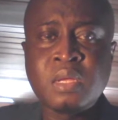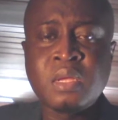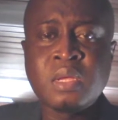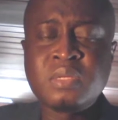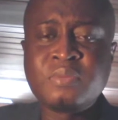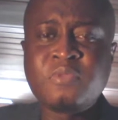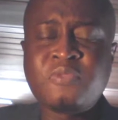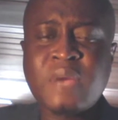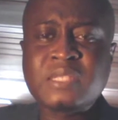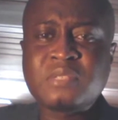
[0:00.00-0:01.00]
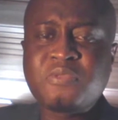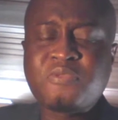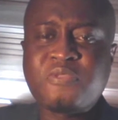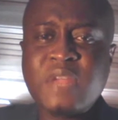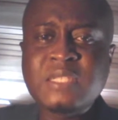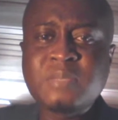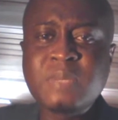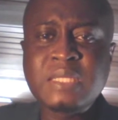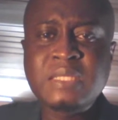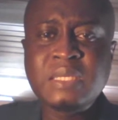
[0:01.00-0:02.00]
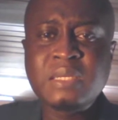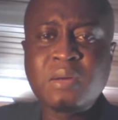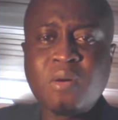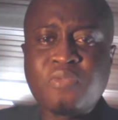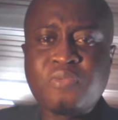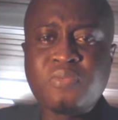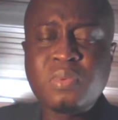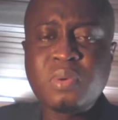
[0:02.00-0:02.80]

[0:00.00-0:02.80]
In fact, flexibility of